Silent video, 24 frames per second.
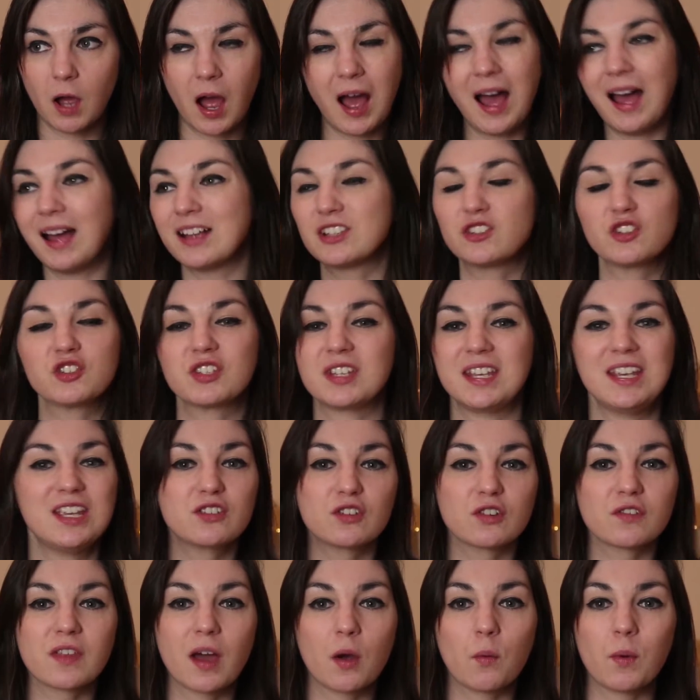It's just
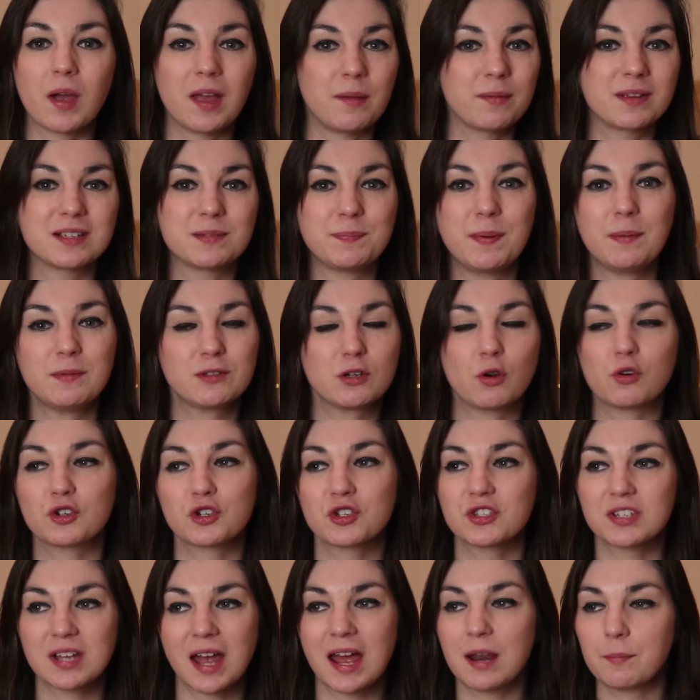easier that way because people don't
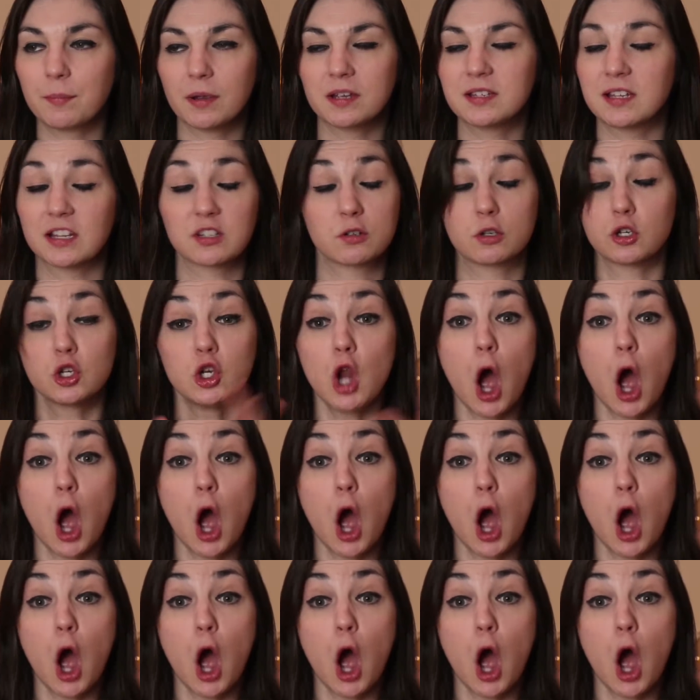understand bisexual.